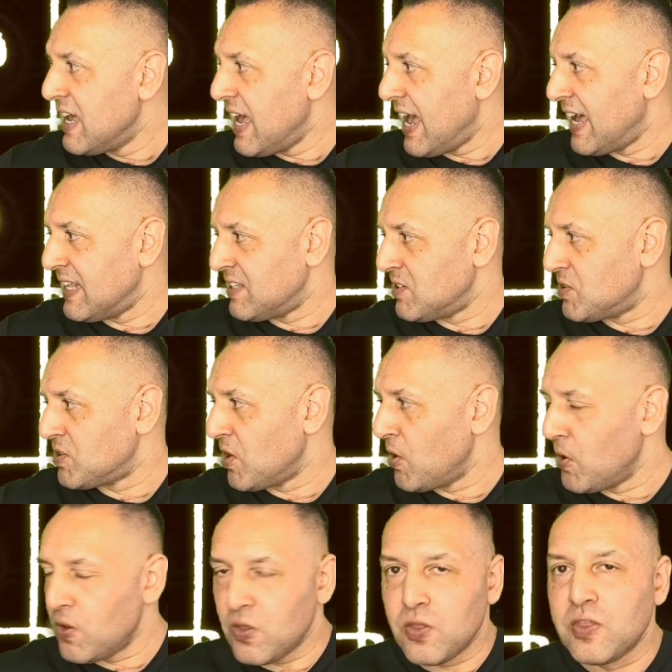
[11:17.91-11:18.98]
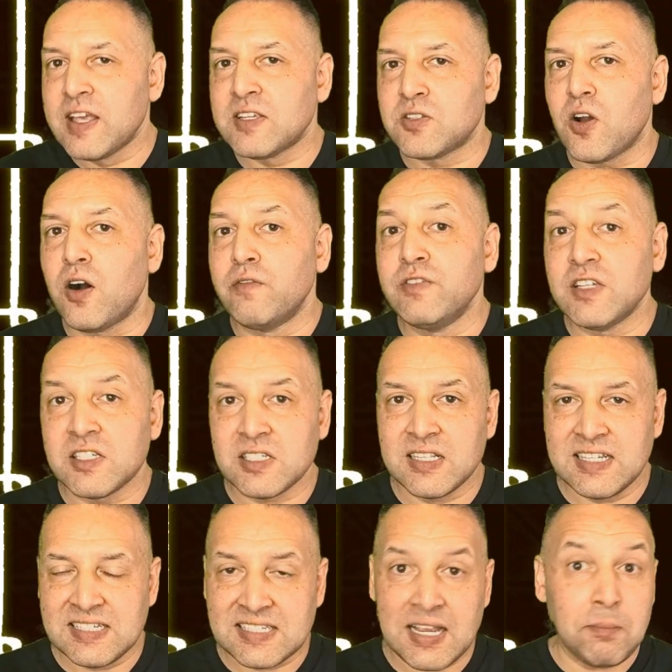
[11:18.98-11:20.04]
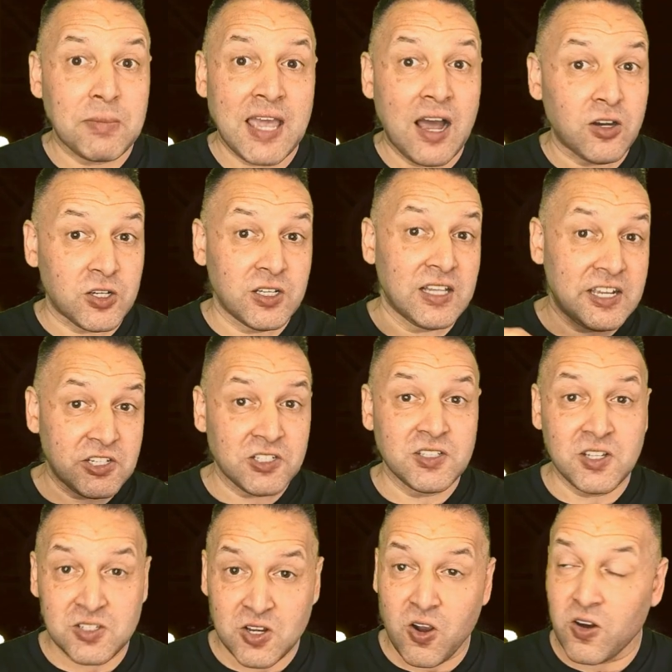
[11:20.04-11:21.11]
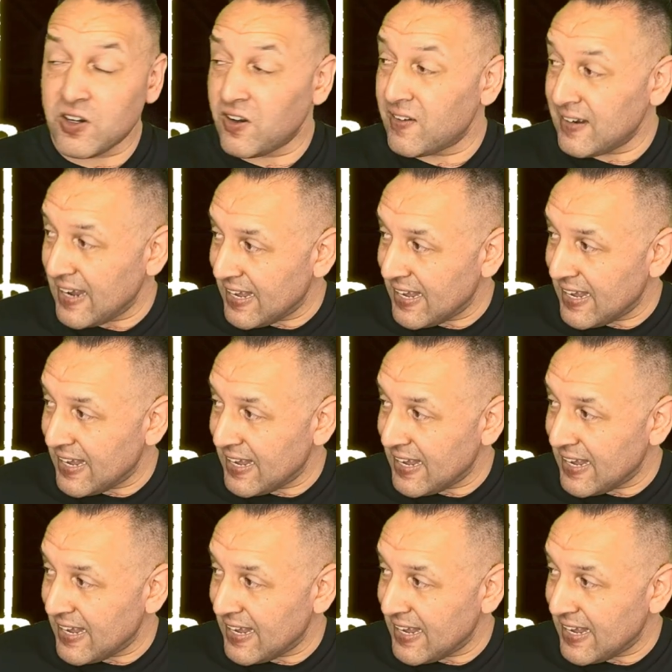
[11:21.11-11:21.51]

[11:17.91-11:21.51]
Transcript: And so there's obviously some calculation that's gone on,